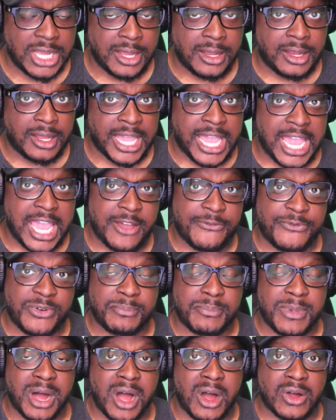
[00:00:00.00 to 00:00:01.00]
head
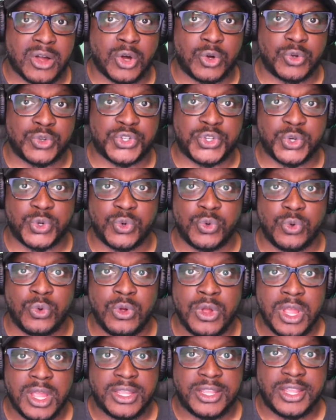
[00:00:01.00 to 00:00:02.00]
football coach who
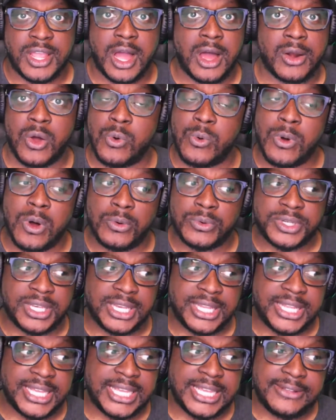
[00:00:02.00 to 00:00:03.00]
y'all don't want to
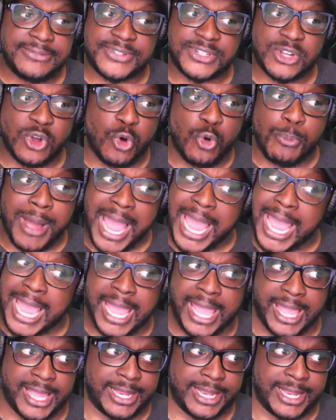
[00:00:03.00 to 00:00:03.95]
leave so bad.